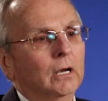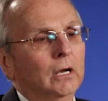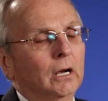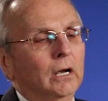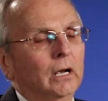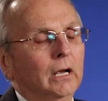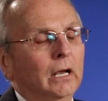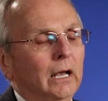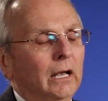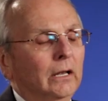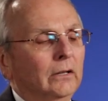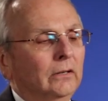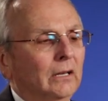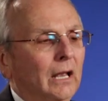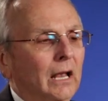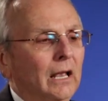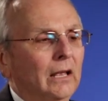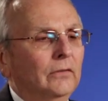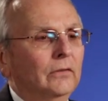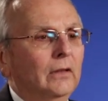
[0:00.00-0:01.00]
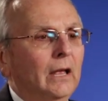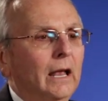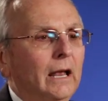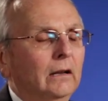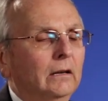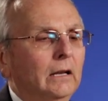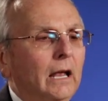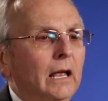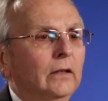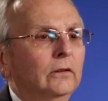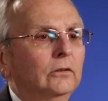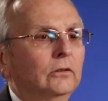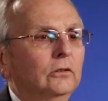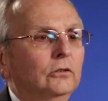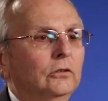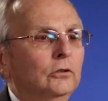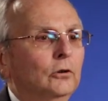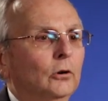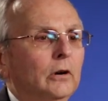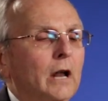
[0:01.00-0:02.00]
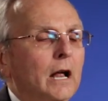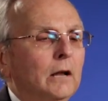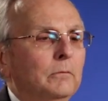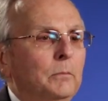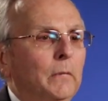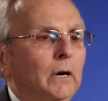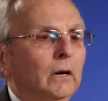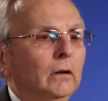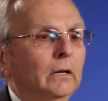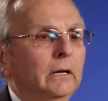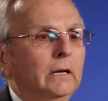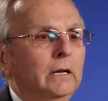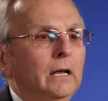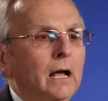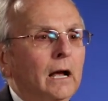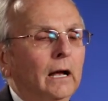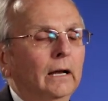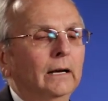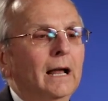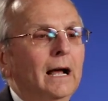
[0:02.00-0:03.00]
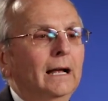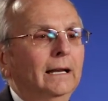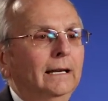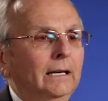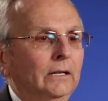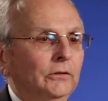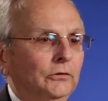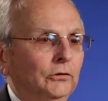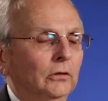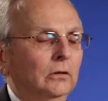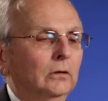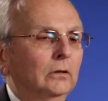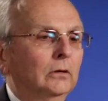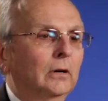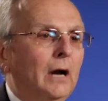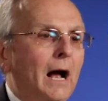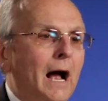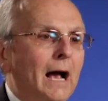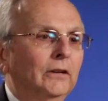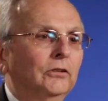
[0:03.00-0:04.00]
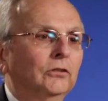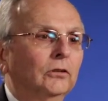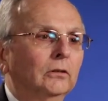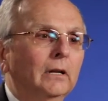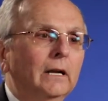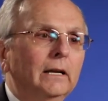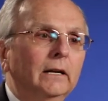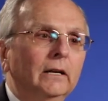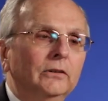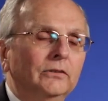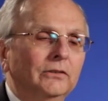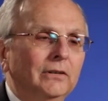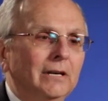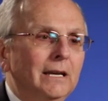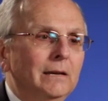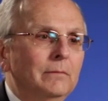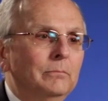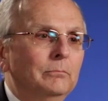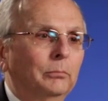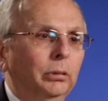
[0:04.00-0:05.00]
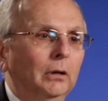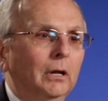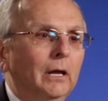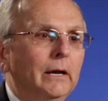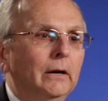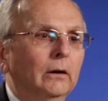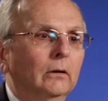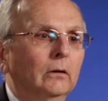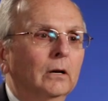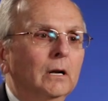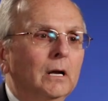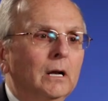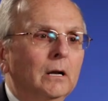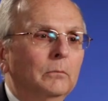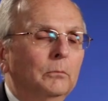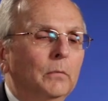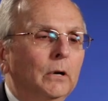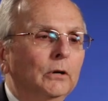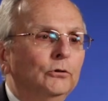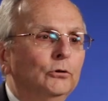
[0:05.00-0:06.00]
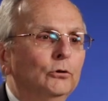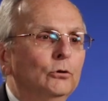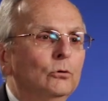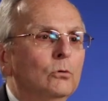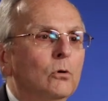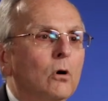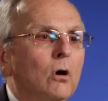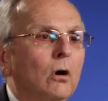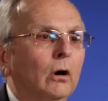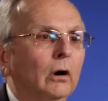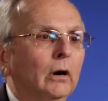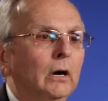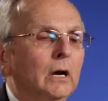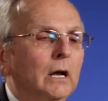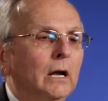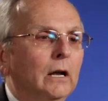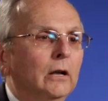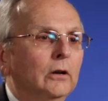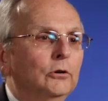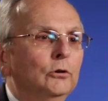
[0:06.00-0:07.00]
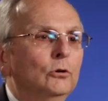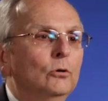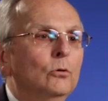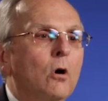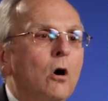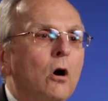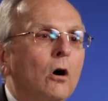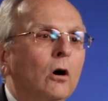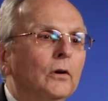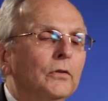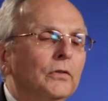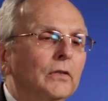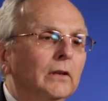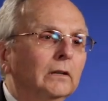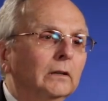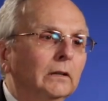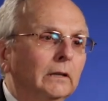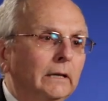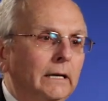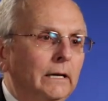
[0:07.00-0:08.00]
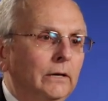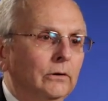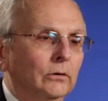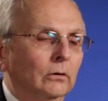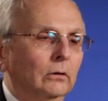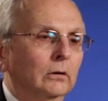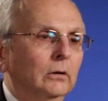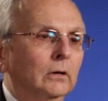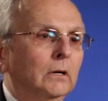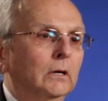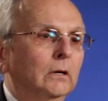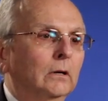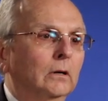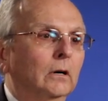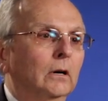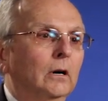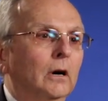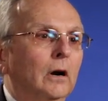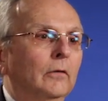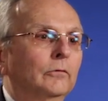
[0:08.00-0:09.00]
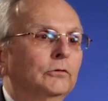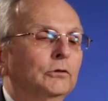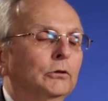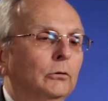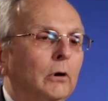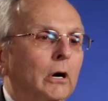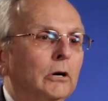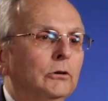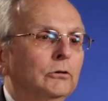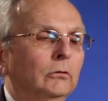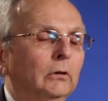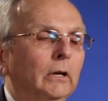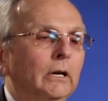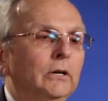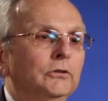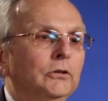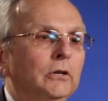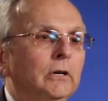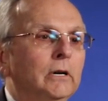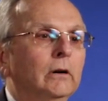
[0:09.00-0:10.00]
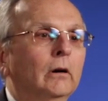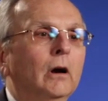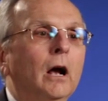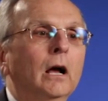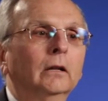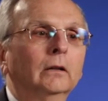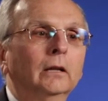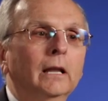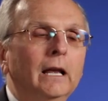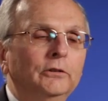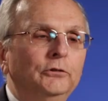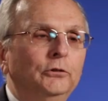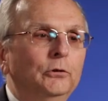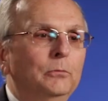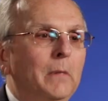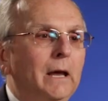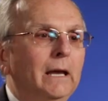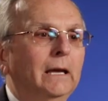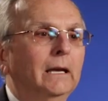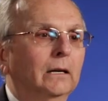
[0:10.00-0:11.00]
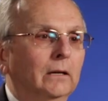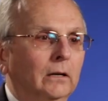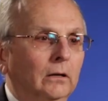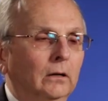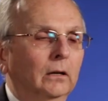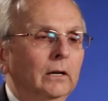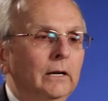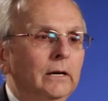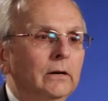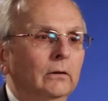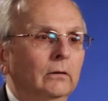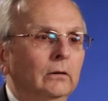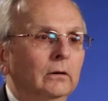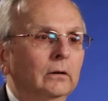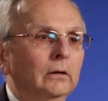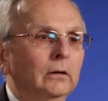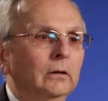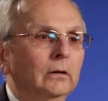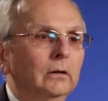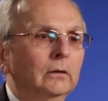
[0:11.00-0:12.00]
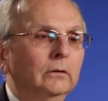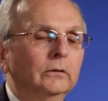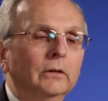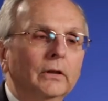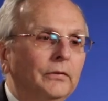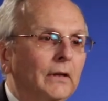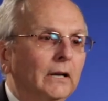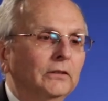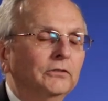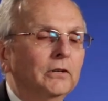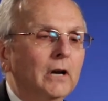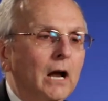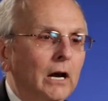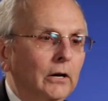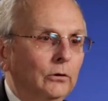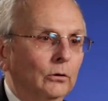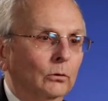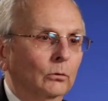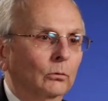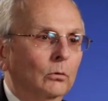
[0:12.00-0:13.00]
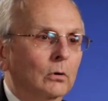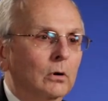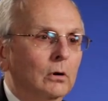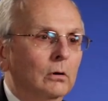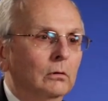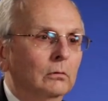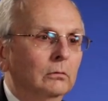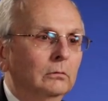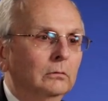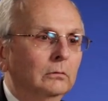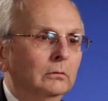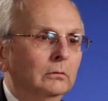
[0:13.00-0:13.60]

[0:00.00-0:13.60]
Uh, and, and, and you're not merely an insular, isolated team player, but you are, you are the leader of structural engineer unless you make it clear that that's not your role.